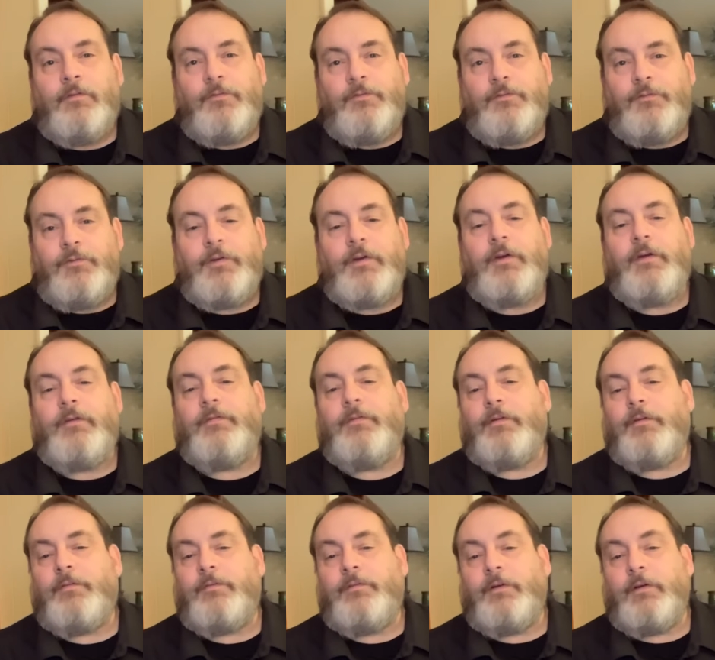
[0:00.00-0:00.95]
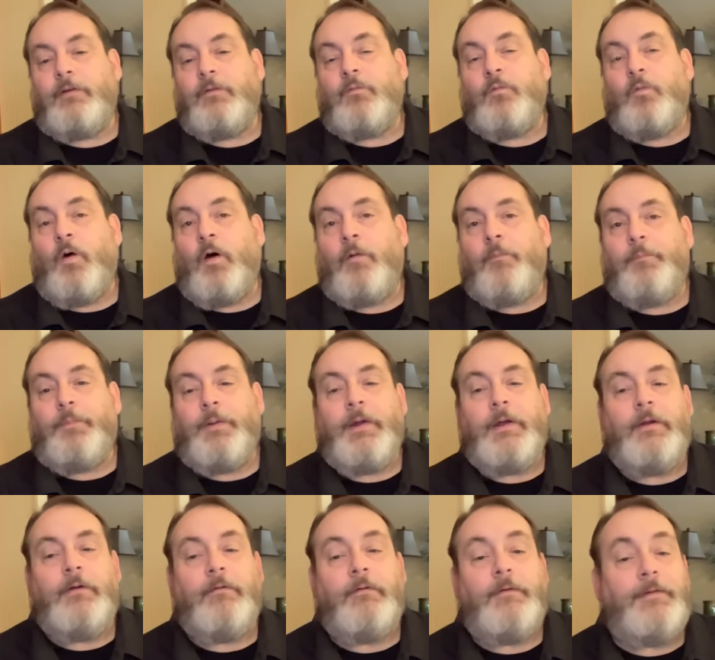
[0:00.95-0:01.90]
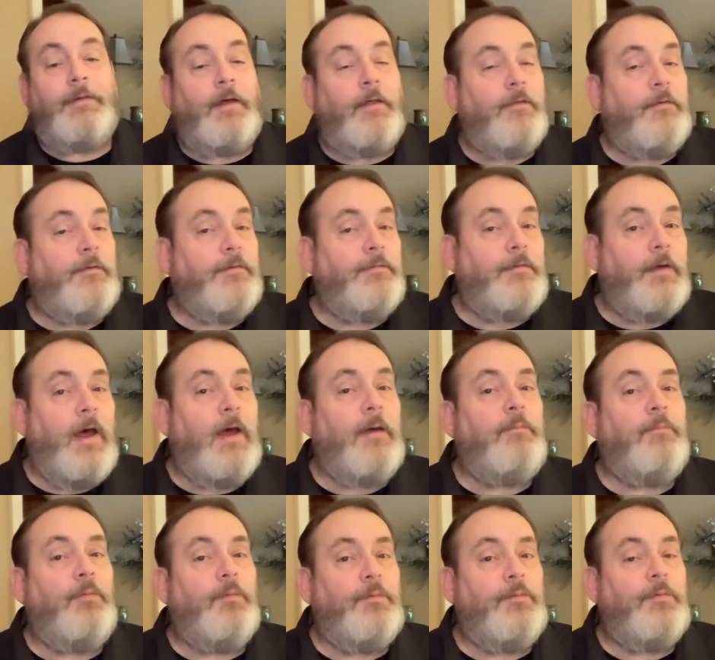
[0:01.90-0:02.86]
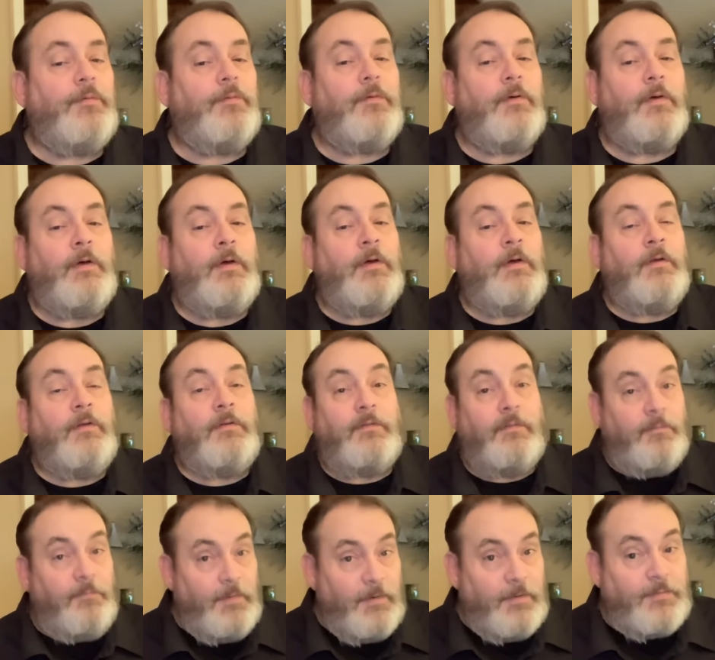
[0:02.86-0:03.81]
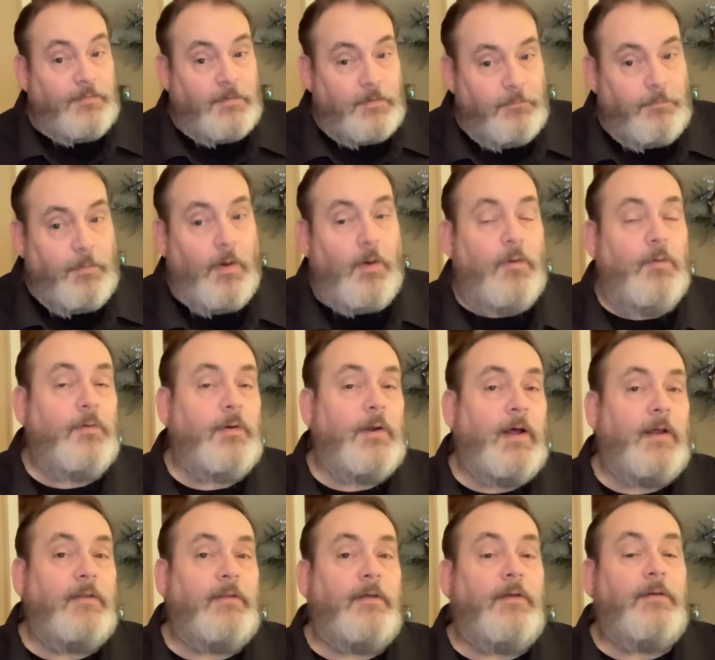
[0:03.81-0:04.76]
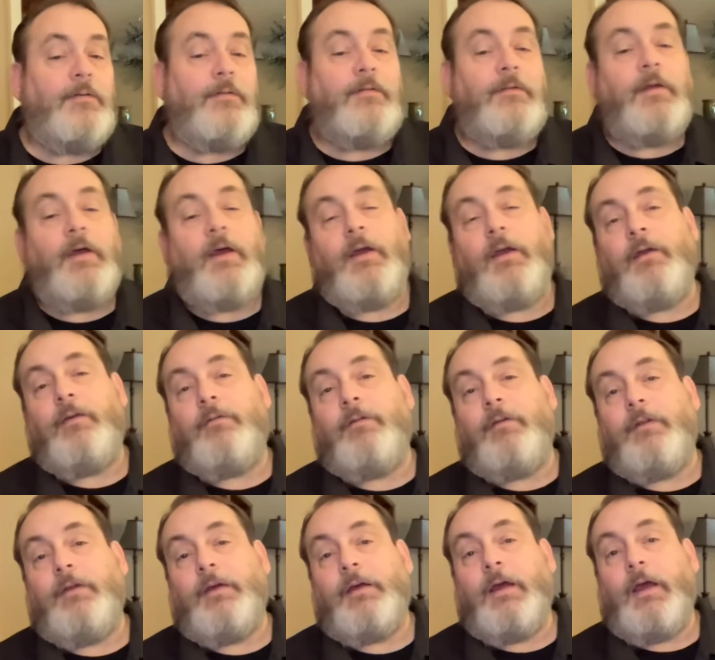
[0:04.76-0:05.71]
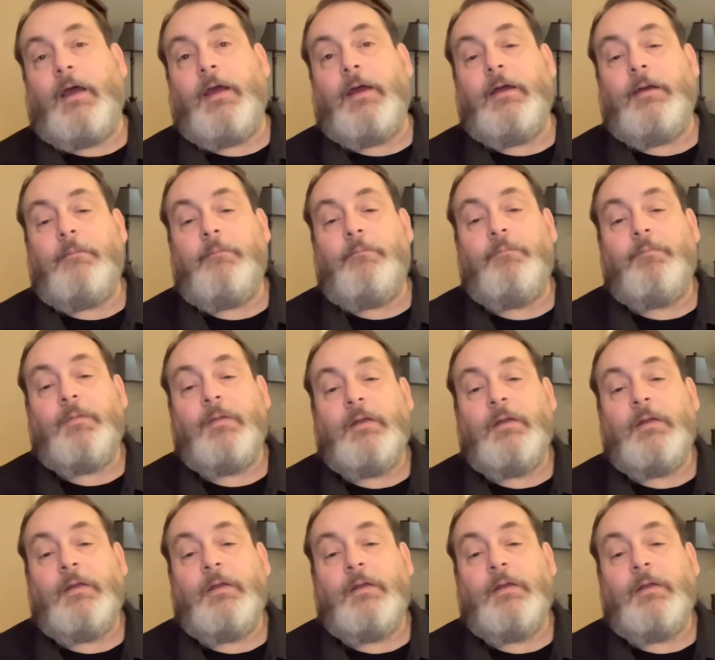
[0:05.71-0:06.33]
Jesus didn't want Peter and the other disciples to, to miss the boat at this stage in the game.